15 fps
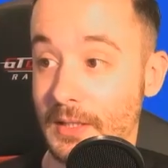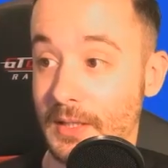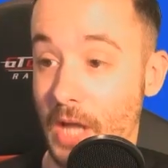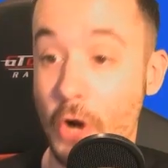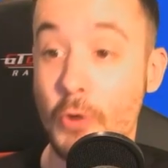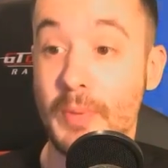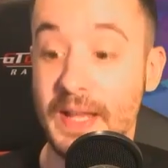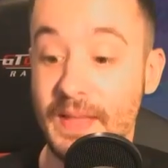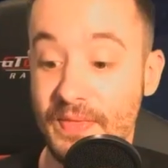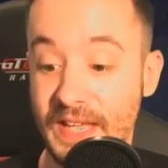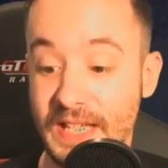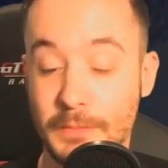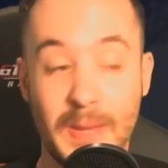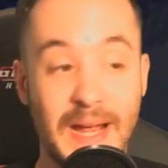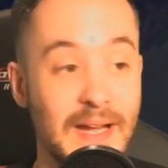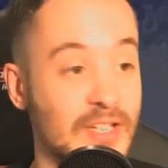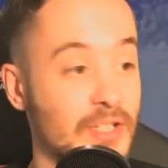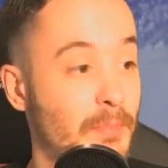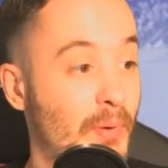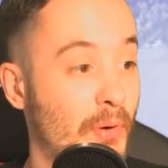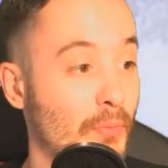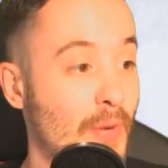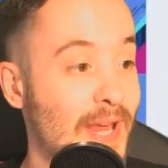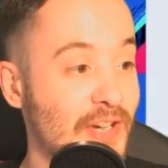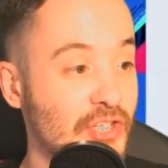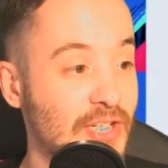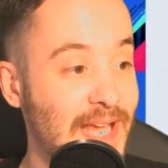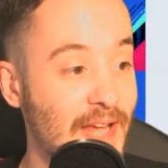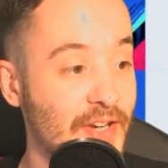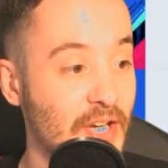opening these packs. But we
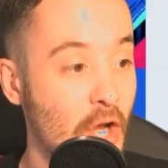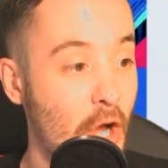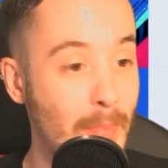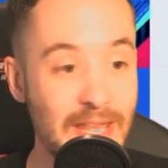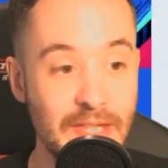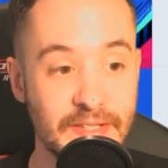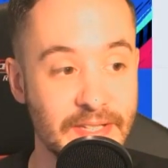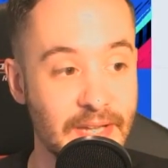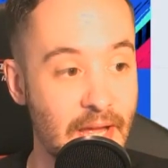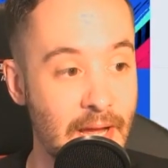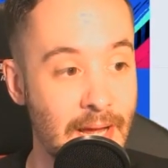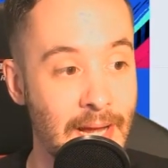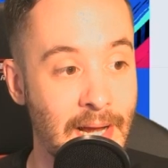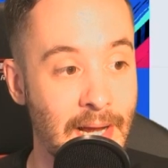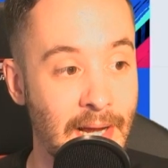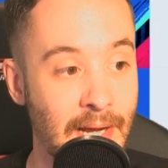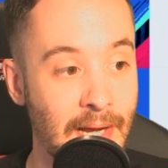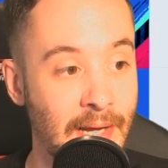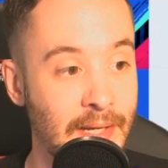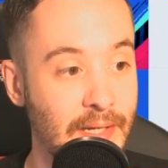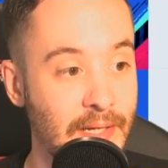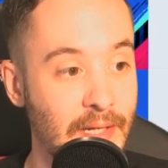actually had a comment. Are